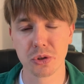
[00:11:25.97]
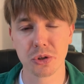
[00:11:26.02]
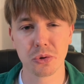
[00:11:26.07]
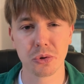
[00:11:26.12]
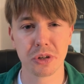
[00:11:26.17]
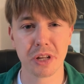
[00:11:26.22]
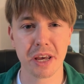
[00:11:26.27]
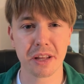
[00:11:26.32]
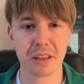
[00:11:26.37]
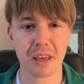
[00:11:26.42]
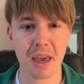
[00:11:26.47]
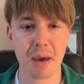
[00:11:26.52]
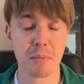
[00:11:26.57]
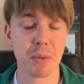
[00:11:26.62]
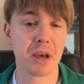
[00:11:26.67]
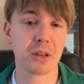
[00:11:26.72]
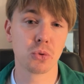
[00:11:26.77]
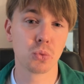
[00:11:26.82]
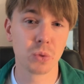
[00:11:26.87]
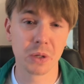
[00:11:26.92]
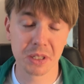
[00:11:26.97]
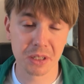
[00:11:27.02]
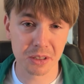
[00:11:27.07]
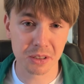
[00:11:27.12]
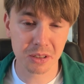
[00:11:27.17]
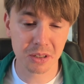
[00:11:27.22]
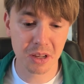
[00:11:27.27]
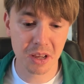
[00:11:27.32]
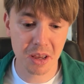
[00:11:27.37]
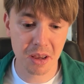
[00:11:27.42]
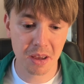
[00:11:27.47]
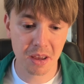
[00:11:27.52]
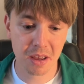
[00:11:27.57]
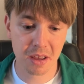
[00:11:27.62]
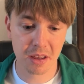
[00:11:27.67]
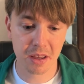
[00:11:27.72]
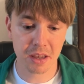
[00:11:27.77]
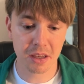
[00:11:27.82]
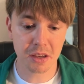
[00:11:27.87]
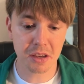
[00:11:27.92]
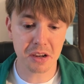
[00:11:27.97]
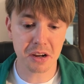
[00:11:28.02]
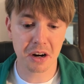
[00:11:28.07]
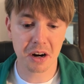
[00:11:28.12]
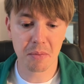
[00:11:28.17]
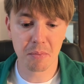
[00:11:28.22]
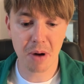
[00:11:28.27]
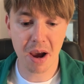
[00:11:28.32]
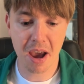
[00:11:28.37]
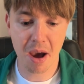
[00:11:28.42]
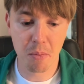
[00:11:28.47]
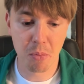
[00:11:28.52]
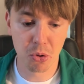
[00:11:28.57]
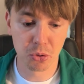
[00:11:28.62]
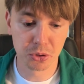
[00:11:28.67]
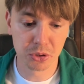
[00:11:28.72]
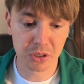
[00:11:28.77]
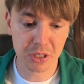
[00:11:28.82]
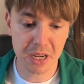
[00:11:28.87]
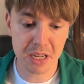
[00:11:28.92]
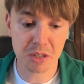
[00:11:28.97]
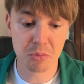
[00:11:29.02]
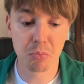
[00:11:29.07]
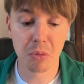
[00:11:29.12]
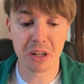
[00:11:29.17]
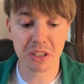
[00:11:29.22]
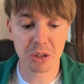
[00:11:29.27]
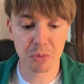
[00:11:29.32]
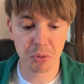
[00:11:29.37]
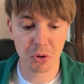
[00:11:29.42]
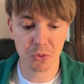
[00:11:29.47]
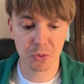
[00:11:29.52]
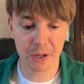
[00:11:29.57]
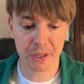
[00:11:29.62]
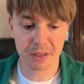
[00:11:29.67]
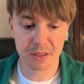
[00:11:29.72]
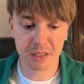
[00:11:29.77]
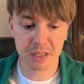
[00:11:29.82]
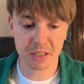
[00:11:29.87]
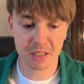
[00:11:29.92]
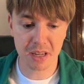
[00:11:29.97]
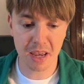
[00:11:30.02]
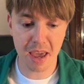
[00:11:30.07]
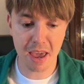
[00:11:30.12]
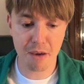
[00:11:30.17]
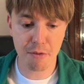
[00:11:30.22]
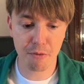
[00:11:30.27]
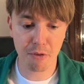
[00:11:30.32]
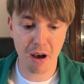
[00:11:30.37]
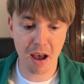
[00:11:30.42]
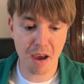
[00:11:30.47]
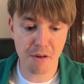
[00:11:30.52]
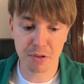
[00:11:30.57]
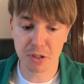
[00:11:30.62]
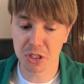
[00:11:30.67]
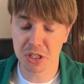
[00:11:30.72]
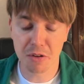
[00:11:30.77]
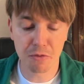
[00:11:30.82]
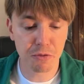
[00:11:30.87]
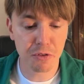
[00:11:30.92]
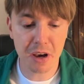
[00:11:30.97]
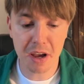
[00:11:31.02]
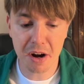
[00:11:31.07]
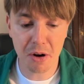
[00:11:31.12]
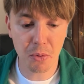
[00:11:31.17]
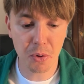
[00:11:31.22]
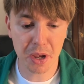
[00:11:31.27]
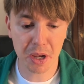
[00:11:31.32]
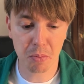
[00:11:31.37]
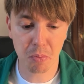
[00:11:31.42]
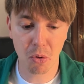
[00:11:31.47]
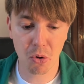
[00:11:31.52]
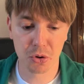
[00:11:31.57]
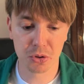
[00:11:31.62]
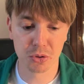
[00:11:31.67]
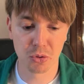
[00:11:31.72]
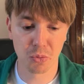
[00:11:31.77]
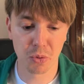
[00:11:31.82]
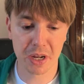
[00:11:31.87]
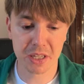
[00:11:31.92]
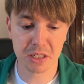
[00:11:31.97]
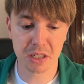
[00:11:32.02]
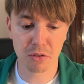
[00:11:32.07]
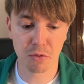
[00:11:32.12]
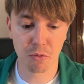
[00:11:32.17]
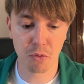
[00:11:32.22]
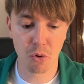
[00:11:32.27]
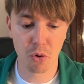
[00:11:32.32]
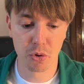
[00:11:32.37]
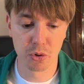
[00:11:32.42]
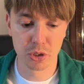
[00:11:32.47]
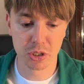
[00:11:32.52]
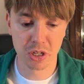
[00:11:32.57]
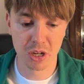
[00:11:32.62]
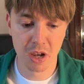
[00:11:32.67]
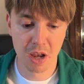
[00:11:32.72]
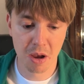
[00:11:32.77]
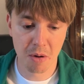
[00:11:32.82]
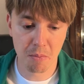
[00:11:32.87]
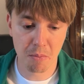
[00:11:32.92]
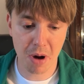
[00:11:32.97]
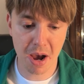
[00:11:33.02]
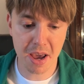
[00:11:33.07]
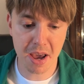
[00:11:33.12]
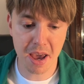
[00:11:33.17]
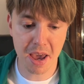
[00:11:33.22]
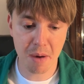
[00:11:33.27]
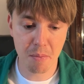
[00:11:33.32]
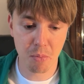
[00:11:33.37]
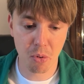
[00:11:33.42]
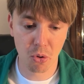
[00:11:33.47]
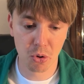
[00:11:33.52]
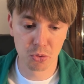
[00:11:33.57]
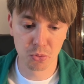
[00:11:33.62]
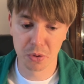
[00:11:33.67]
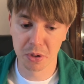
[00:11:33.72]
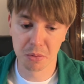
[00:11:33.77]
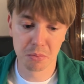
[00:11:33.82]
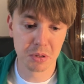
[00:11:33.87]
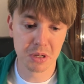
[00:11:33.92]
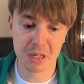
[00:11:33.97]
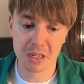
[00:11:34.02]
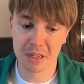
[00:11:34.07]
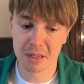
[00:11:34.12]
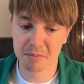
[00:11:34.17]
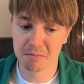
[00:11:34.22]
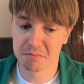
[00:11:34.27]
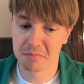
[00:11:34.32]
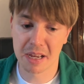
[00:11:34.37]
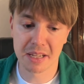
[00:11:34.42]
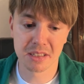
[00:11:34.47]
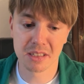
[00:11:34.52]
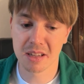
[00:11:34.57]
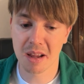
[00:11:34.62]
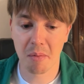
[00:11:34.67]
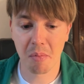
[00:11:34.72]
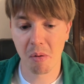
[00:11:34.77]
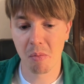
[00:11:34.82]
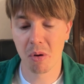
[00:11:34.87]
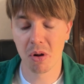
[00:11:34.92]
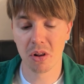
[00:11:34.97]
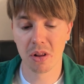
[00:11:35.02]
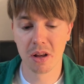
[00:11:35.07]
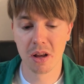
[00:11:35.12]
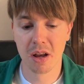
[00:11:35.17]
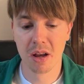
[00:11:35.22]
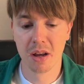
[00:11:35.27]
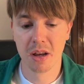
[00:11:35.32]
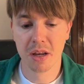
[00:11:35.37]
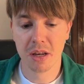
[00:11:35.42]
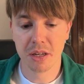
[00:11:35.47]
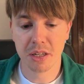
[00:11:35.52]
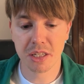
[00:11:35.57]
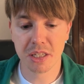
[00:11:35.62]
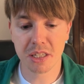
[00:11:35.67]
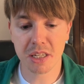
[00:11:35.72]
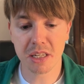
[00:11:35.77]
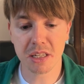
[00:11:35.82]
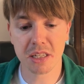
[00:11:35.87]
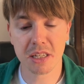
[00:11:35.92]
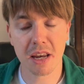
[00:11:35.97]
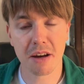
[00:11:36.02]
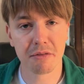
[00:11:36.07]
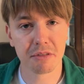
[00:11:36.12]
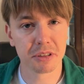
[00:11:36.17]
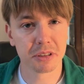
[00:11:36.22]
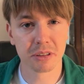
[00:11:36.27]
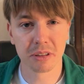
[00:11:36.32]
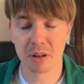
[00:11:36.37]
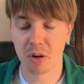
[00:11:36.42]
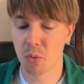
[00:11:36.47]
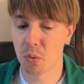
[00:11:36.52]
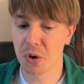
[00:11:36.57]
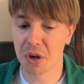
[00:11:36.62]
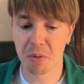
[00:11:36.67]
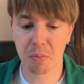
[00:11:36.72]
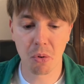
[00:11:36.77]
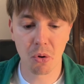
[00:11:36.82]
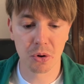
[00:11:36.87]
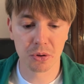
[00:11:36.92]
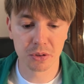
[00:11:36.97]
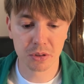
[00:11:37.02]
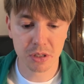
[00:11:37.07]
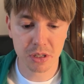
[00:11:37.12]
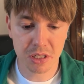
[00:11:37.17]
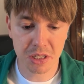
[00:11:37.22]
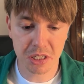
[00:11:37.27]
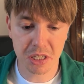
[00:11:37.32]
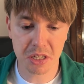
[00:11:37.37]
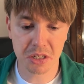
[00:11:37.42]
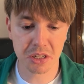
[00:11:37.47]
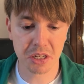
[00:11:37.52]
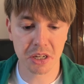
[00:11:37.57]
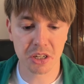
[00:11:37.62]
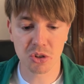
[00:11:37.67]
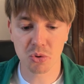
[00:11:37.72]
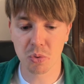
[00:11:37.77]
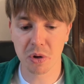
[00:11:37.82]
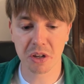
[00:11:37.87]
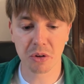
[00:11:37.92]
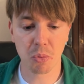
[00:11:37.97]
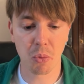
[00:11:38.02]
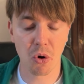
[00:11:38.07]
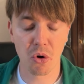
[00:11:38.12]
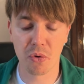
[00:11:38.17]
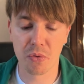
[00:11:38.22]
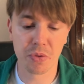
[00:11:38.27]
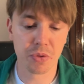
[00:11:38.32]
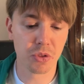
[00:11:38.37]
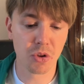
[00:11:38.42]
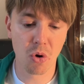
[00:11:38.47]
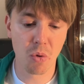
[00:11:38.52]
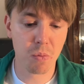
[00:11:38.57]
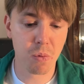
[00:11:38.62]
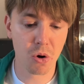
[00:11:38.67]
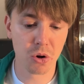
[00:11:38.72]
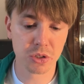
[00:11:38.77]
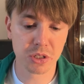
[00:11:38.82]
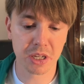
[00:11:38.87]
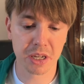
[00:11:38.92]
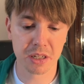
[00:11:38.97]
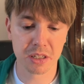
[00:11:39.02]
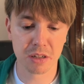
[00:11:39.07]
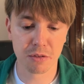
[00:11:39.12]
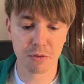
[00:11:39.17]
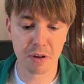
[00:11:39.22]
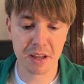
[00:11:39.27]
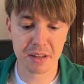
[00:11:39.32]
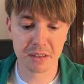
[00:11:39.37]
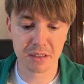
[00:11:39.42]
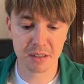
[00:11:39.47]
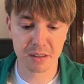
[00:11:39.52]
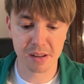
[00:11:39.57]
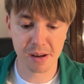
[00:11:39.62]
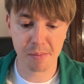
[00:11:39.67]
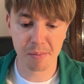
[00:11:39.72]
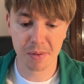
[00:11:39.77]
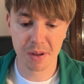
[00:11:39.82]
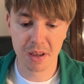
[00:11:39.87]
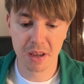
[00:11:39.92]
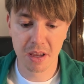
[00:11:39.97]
an endgame and win it. Here, my opponent has multiple weaknesses. a5 is a very weak pawn. Once it falls, my a pawn will be unstoppable. c7, weak pawn. c6, weak pawn. No pawns can defend them.